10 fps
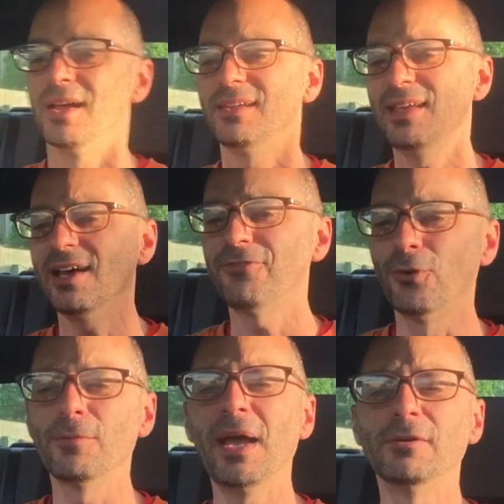Yeah,
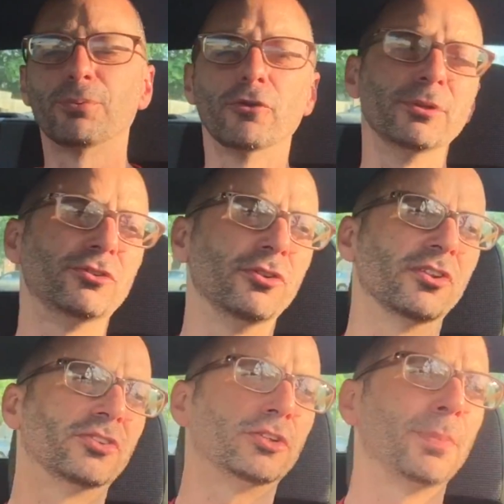Ford made improvements to
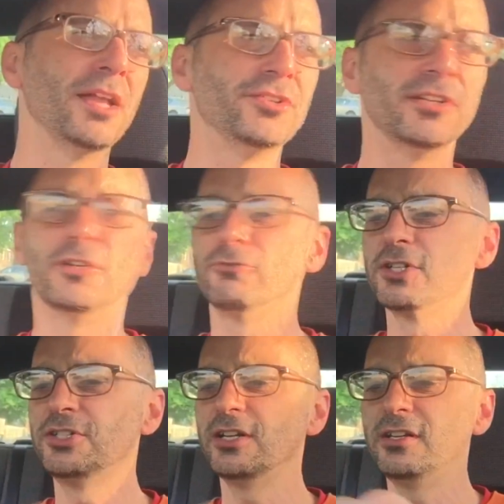the suspension and
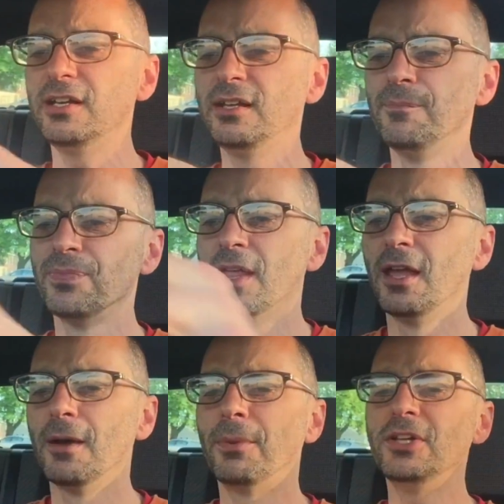rigidity,
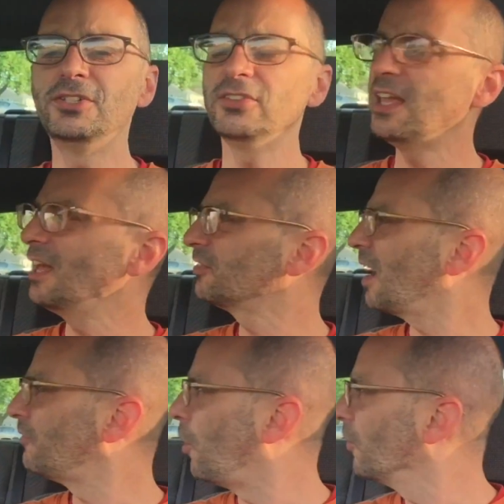but you just can't
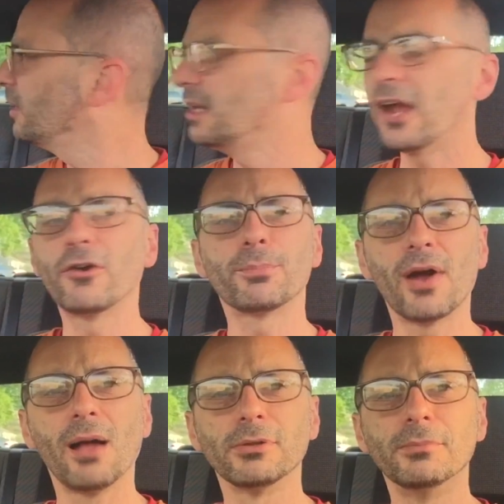solve all the inherent
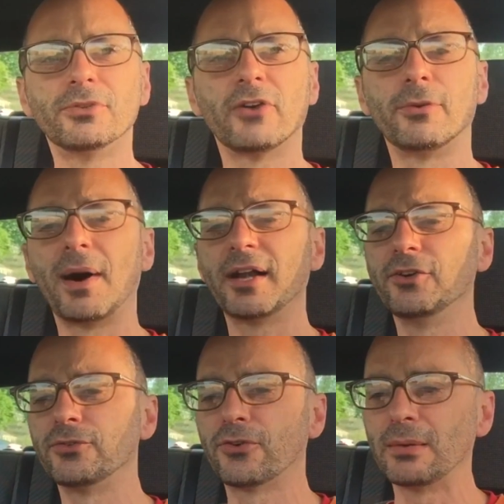problems of a
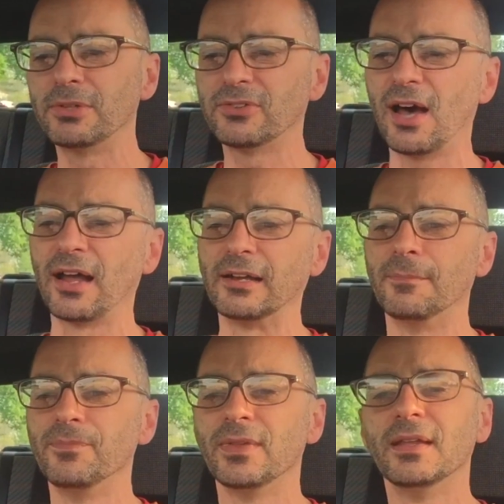body-on-frame design.
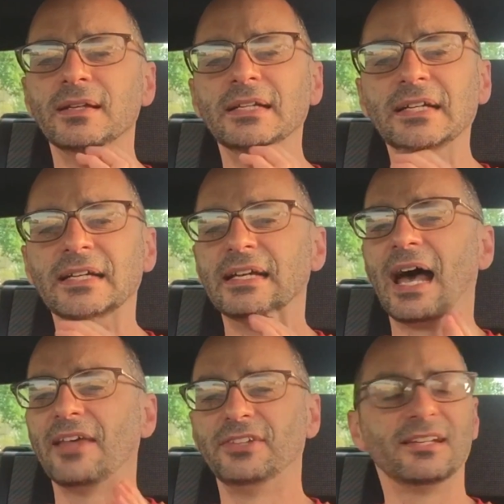
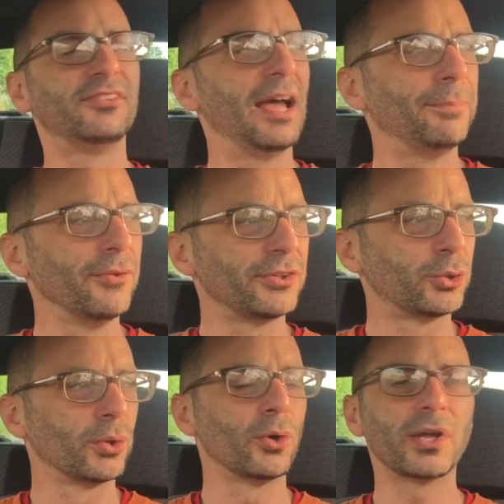As an example, the
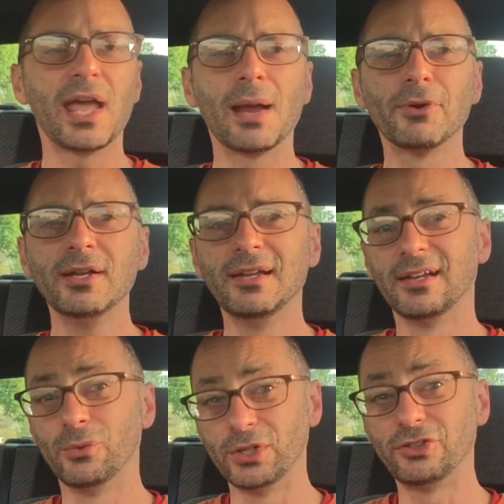Toyota Camry,
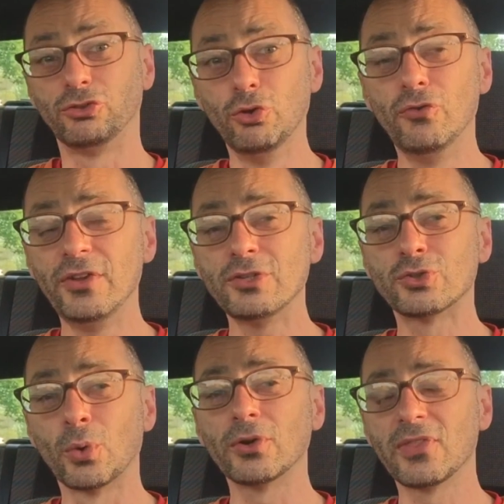which is 2 feet
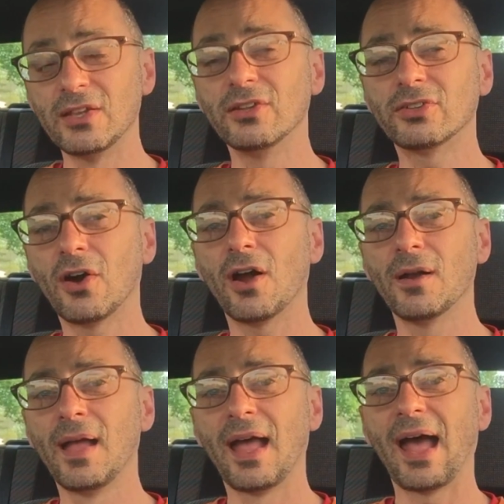shorter than this
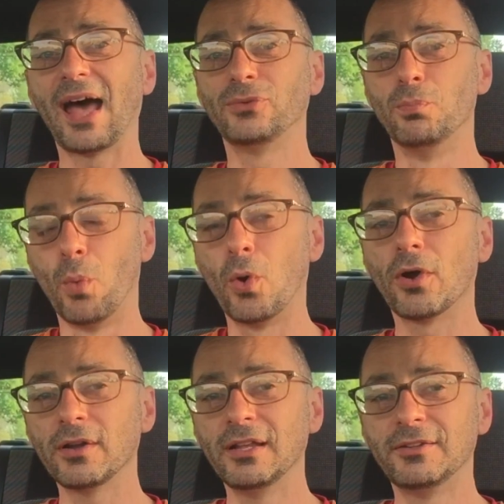car, has
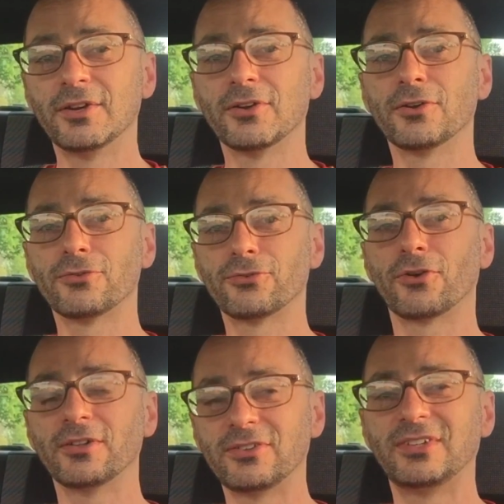more interior
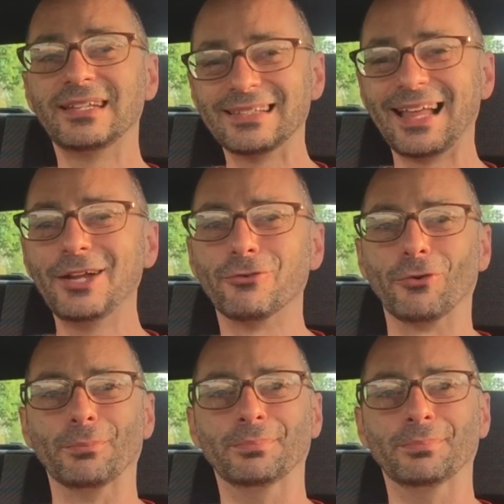front seat legroom.